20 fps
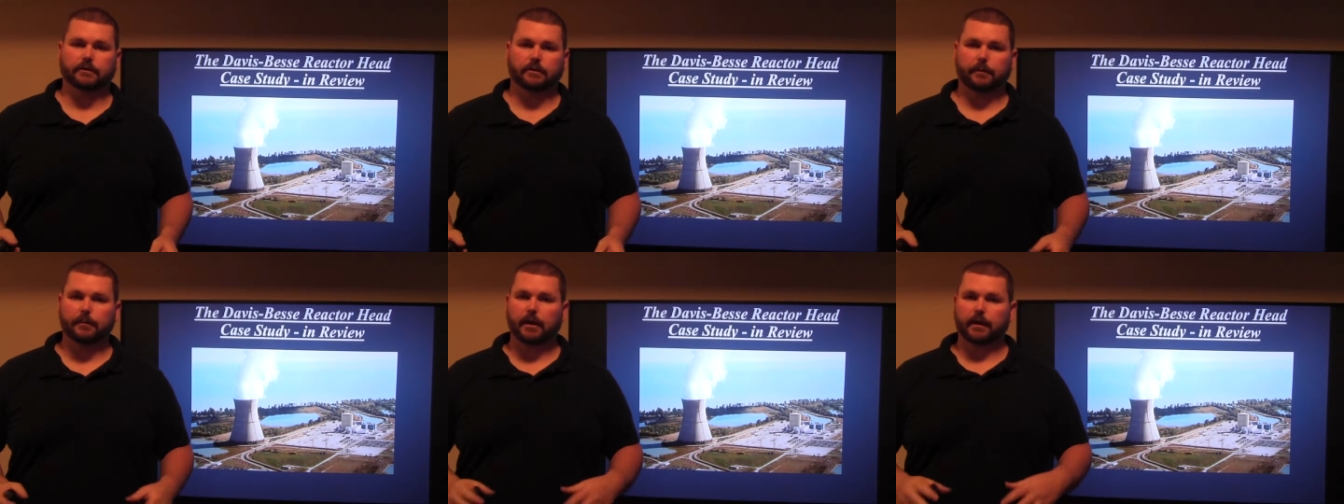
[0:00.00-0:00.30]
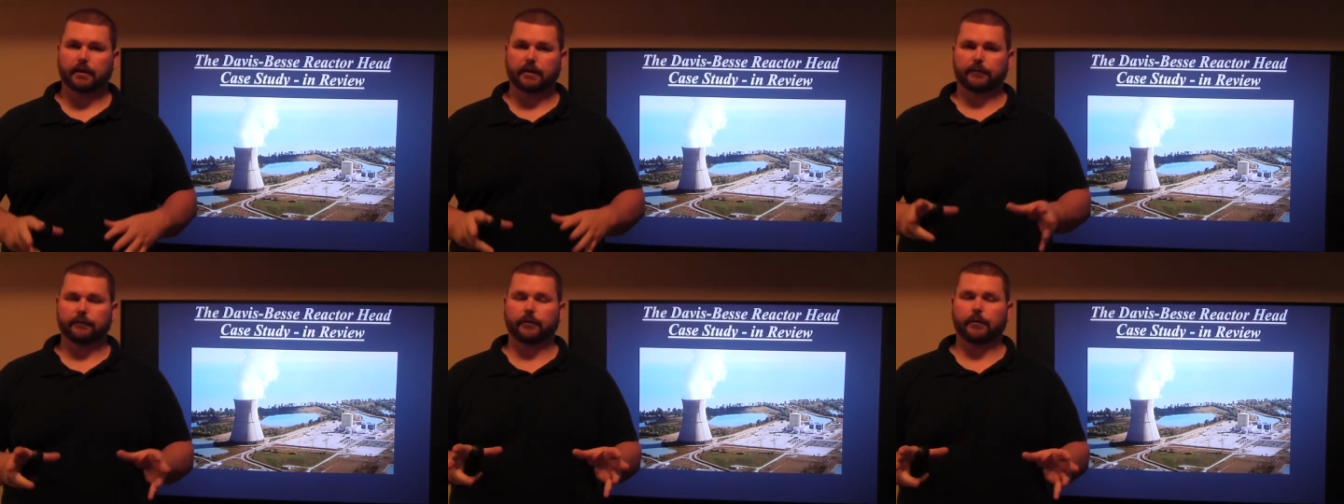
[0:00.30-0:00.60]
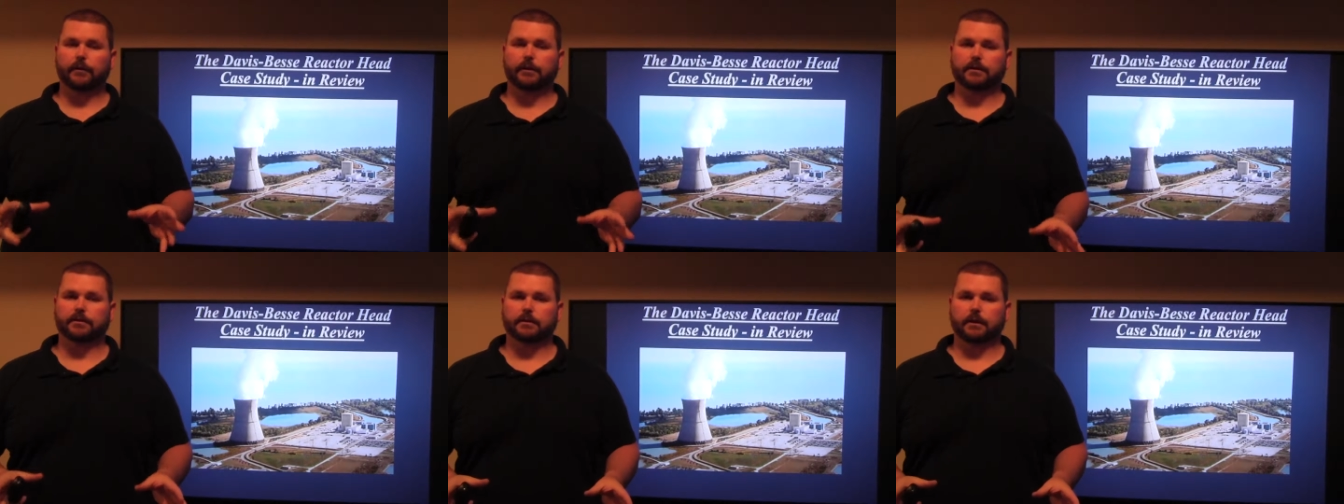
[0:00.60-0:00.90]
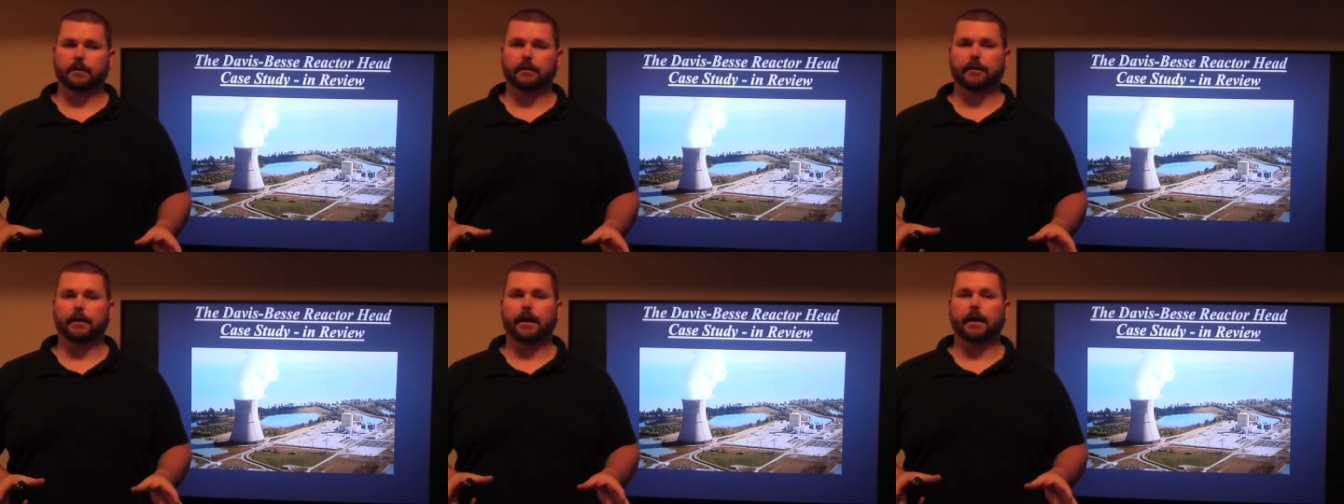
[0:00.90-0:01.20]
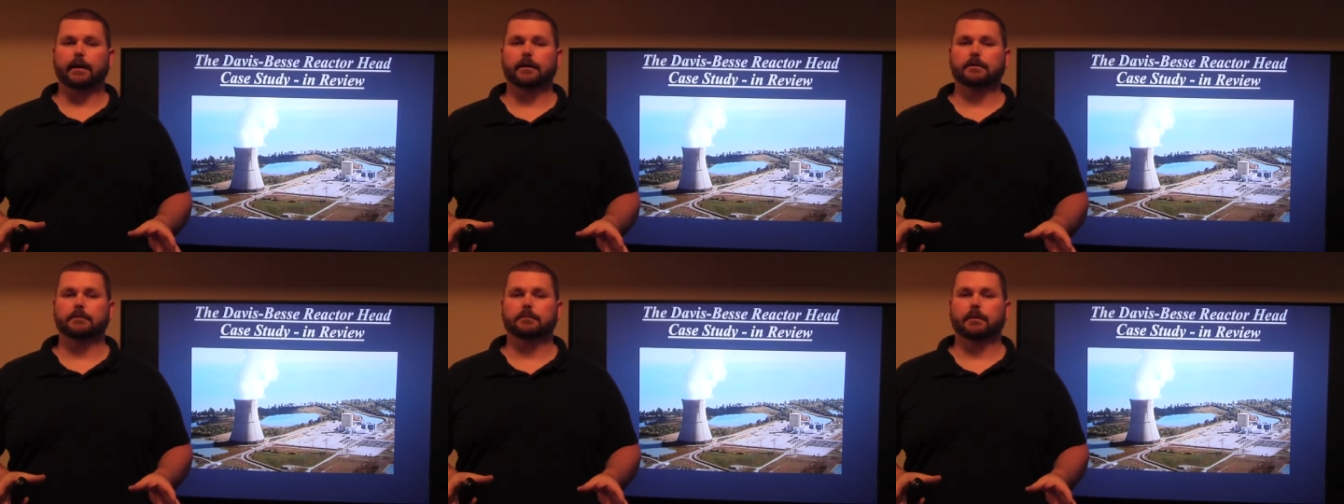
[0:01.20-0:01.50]
So I'm not going to focus on
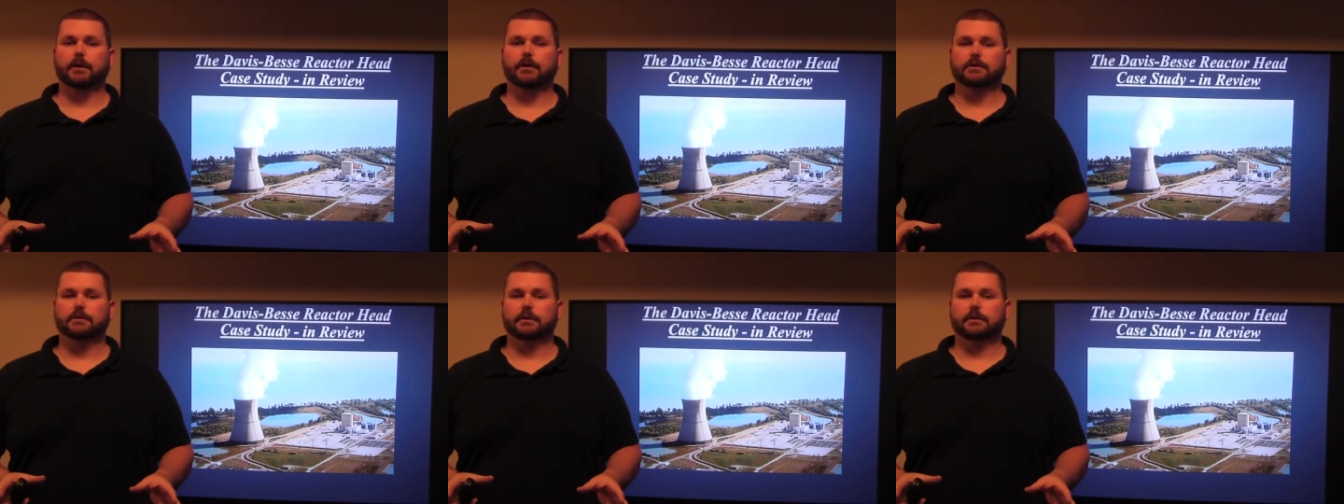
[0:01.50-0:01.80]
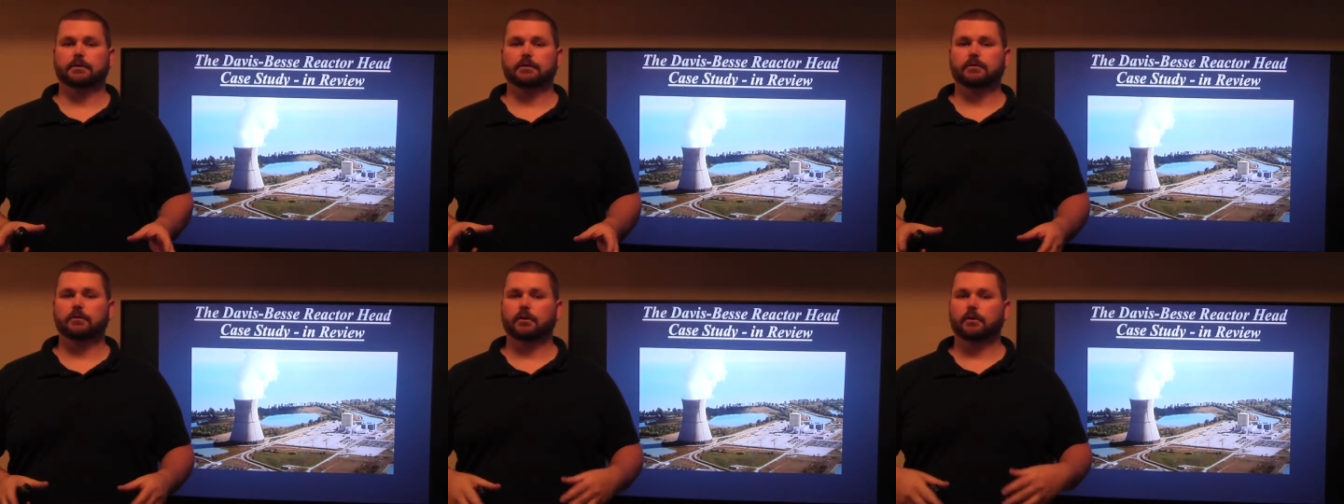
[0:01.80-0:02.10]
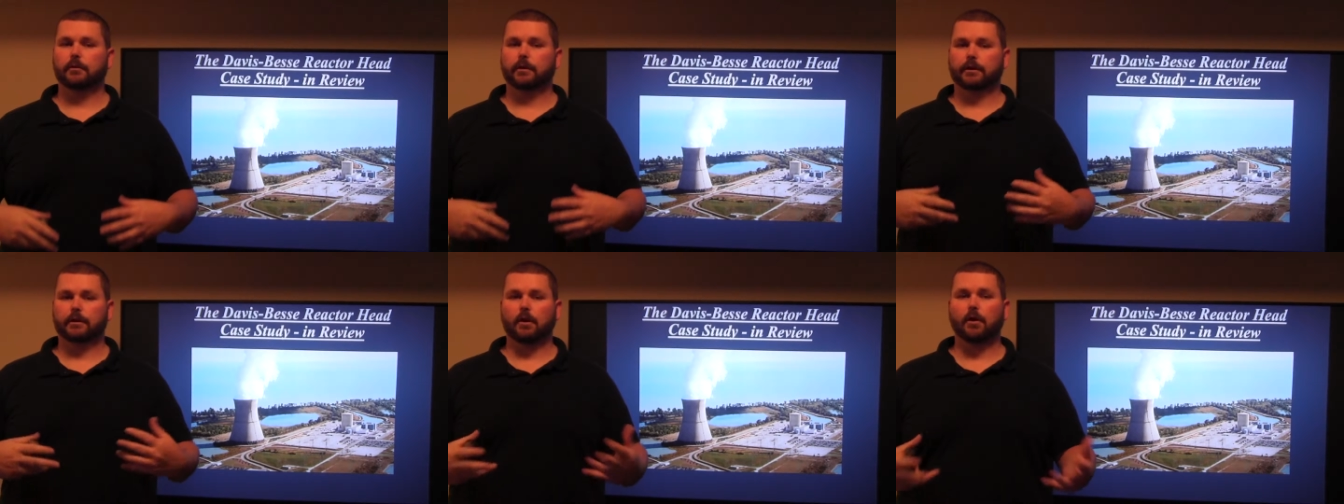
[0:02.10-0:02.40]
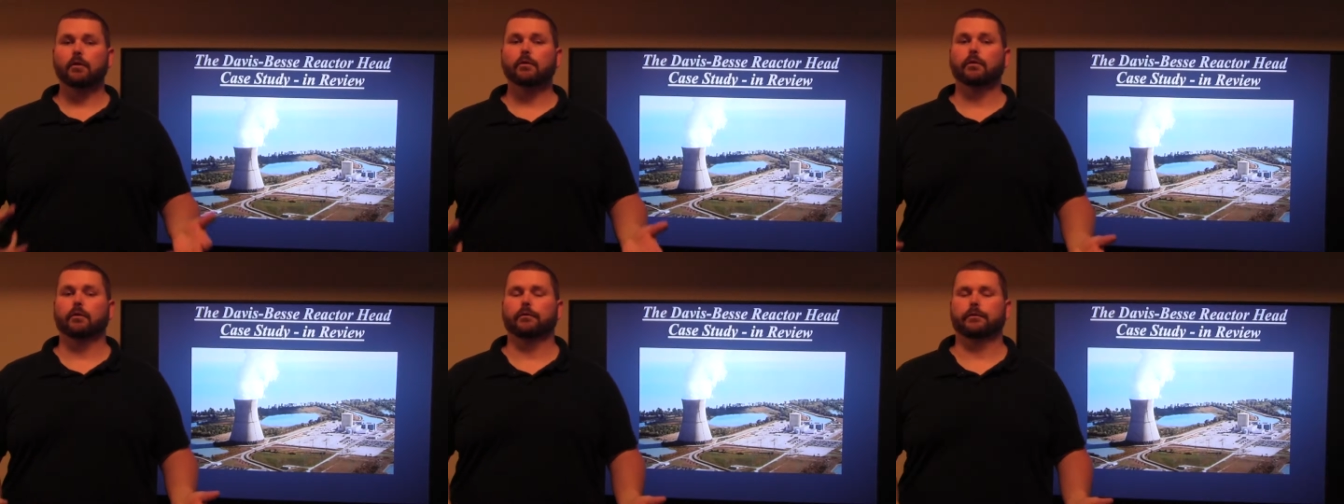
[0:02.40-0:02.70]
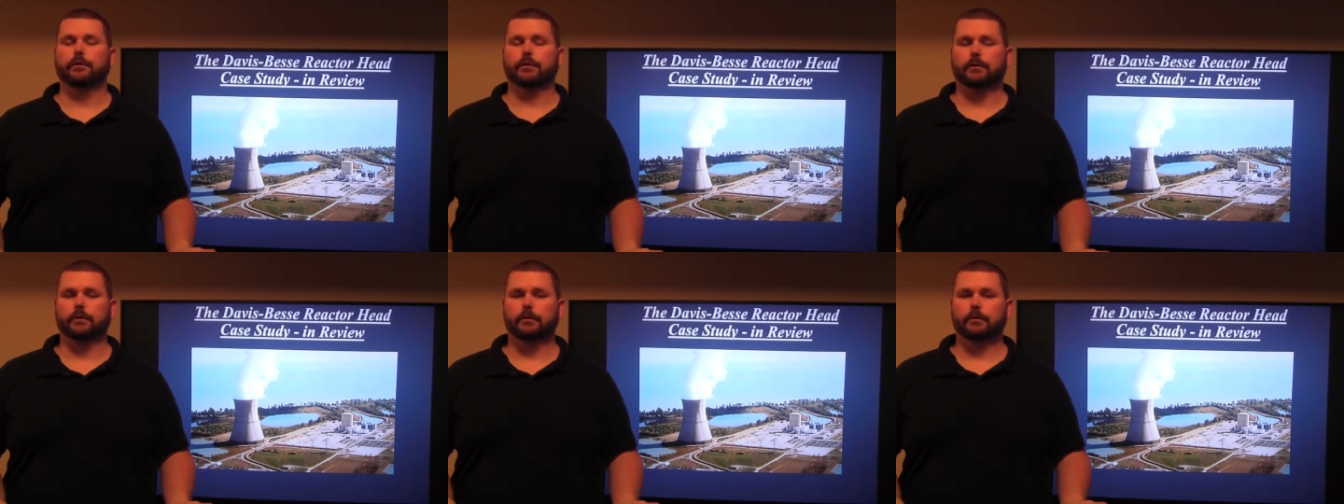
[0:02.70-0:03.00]
that as much and do a quick
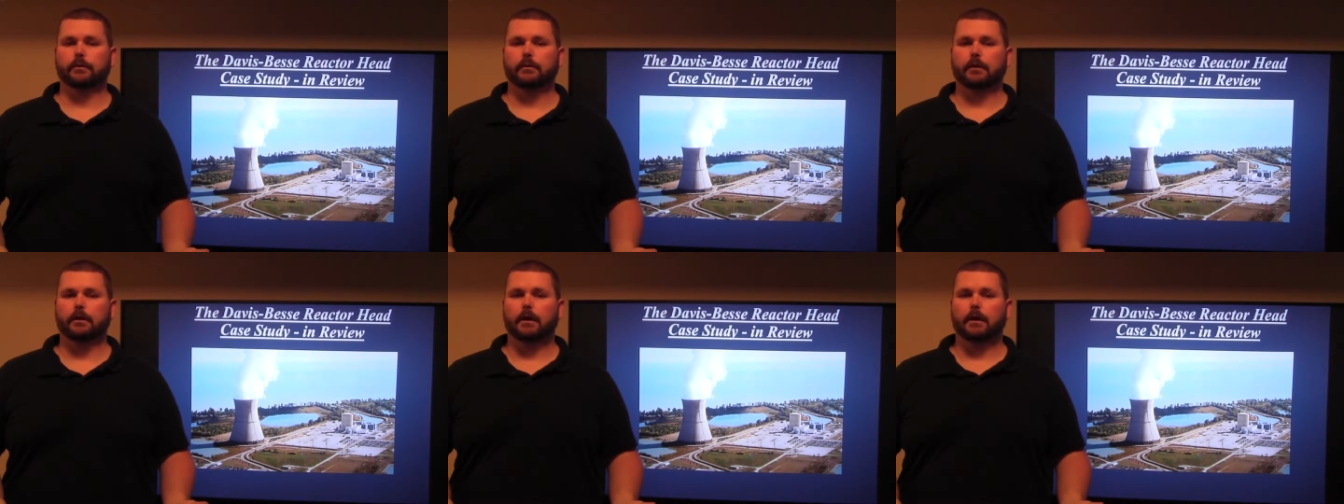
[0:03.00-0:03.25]
overview.